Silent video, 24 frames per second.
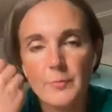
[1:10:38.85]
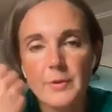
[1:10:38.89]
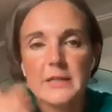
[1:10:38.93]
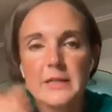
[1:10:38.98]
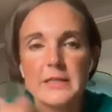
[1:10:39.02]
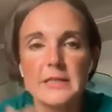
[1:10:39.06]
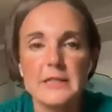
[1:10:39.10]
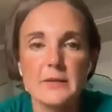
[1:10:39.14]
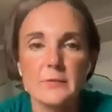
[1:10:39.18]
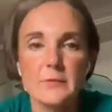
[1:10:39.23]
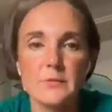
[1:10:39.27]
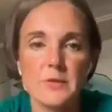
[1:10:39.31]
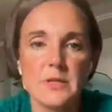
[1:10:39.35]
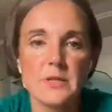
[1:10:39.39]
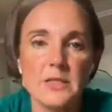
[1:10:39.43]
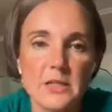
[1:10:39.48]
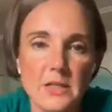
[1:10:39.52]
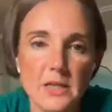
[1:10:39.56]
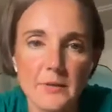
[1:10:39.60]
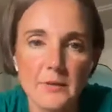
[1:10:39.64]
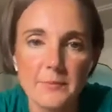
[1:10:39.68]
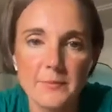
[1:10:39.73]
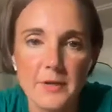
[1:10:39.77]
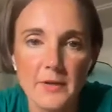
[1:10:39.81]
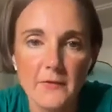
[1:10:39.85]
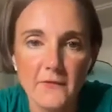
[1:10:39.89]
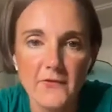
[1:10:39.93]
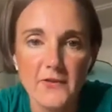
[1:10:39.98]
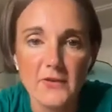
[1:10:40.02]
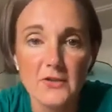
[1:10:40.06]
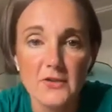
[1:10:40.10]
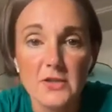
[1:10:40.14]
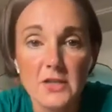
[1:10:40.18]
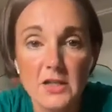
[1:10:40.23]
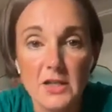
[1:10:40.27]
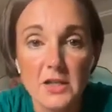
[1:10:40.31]
because it would
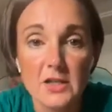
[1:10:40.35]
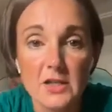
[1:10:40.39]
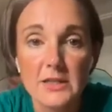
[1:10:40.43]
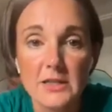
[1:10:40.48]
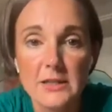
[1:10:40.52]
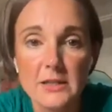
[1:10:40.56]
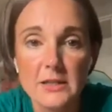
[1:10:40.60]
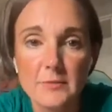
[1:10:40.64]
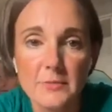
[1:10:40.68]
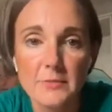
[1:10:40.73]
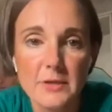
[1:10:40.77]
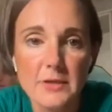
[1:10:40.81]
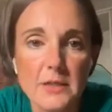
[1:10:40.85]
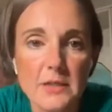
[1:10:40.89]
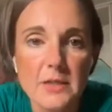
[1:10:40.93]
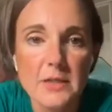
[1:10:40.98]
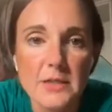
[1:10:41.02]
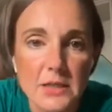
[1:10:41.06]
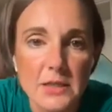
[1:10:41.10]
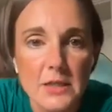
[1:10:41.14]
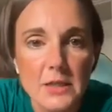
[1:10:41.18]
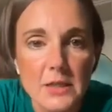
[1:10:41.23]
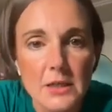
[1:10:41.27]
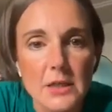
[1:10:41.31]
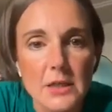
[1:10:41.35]
confuse customers,